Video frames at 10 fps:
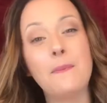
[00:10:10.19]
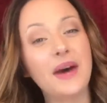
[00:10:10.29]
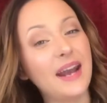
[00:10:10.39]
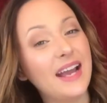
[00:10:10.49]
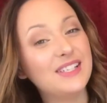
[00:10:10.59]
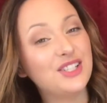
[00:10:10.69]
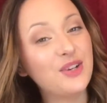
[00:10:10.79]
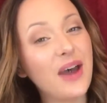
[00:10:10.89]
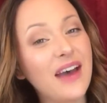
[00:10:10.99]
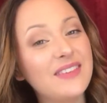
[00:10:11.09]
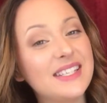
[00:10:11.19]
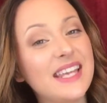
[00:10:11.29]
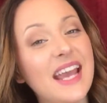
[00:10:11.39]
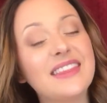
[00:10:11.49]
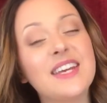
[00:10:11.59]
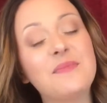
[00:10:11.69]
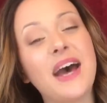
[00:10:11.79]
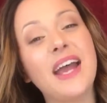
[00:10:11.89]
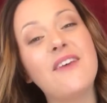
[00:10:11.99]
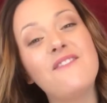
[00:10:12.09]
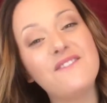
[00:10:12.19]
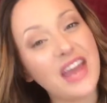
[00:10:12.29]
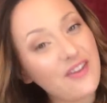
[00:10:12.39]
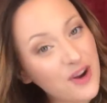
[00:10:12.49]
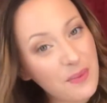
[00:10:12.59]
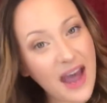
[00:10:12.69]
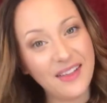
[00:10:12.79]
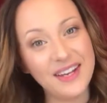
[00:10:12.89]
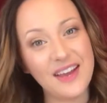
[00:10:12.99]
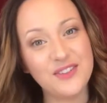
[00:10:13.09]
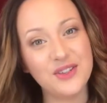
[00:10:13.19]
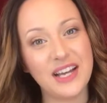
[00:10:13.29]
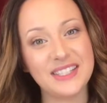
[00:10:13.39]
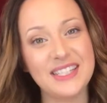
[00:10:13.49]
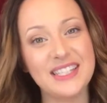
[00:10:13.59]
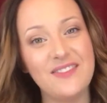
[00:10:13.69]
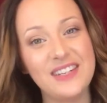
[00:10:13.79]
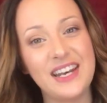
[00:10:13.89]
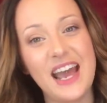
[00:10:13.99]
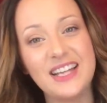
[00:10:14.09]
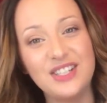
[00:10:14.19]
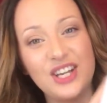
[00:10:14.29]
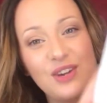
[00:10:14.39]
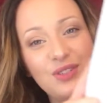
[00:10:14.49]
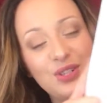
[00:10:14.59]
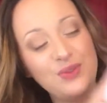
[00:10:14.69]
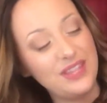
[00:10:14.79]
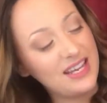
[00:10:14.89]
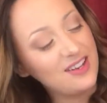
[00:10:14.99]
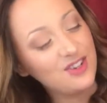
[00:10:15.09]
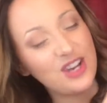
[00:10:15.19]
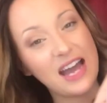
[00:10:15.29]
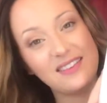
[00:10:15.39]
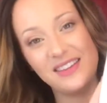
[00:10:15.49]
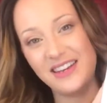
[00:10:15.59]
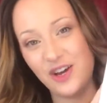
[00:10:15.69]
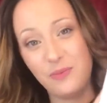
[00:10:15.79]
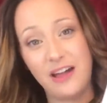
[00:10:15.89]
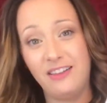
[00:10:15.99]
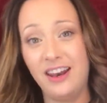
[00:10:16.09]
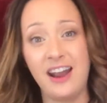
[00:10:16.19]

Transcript: But I do have to say that my favorite palette of 2017 has to go to the Jaclyn Hill palette,